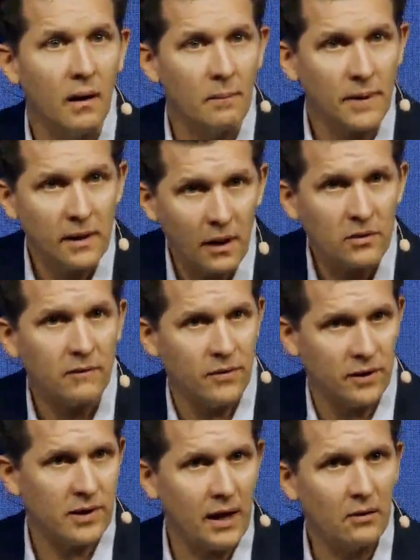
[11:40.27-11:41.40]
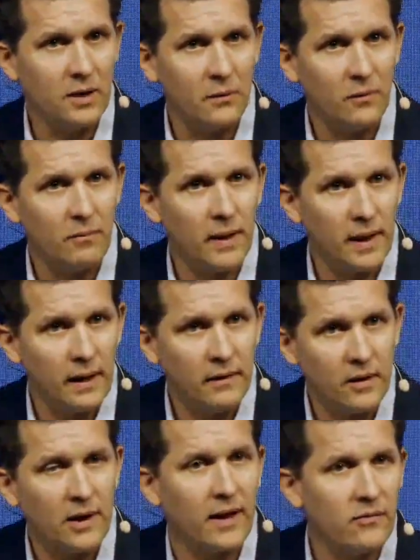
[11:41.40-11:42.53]
Because of the cycle that we've been in
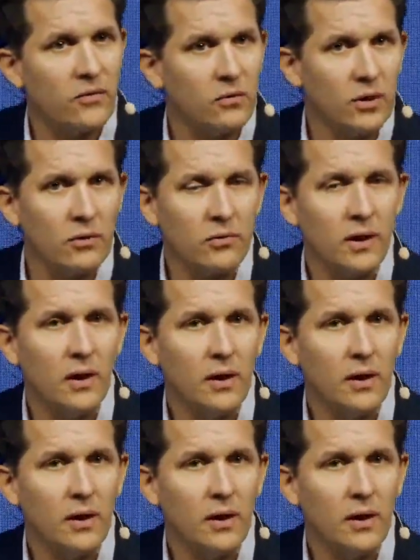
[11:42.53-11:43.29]
these last few years,